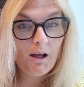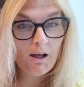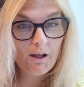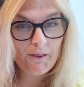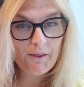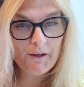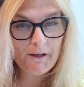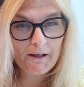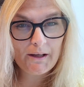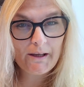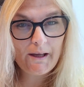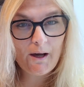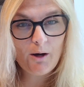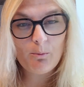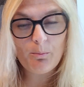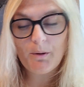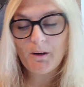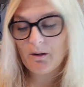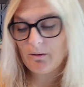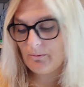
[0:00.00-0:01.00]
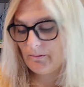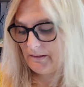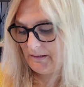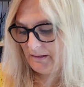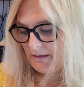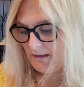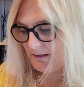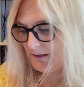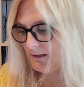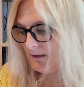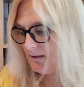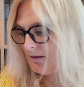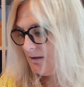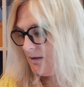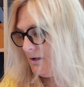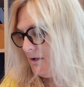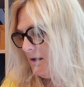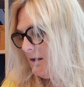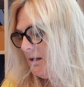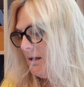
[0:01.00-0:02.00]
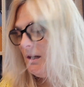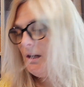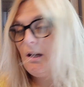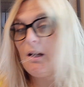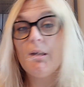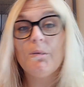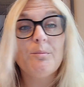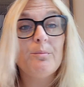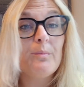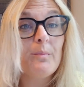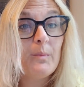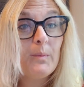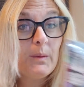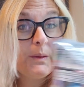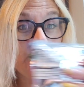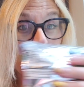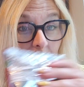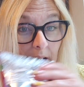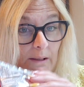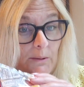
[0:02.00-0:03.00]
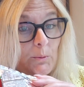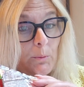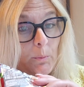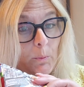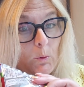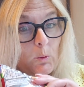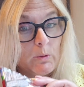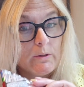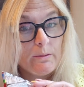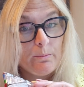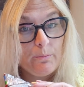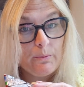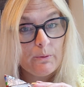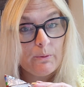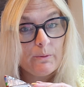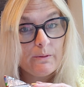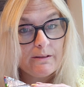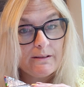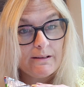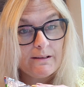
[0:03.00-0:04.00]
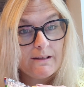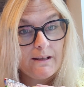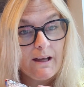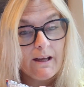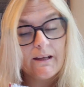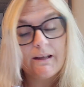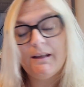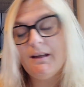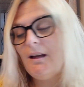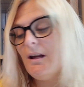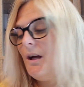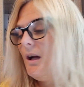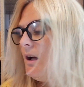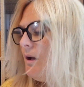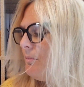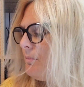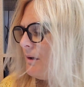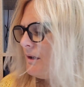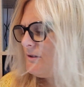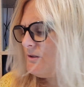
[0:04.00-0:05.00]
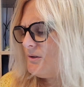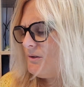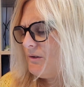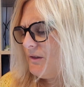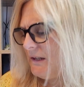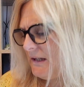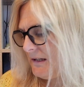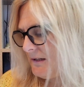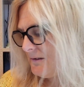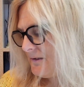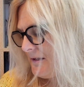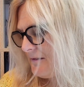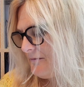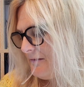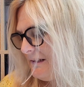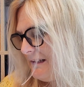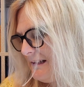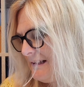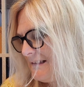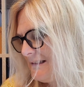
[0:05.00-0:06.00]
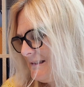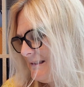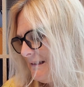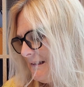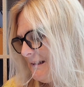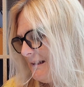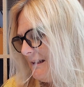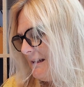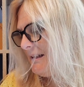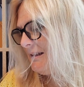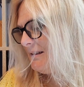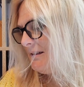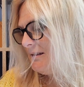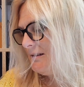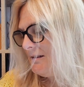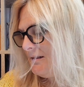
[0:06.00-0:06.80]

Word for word: thing of Calpol in here. Uh, these were bought in Boots today. But I do think that realistically,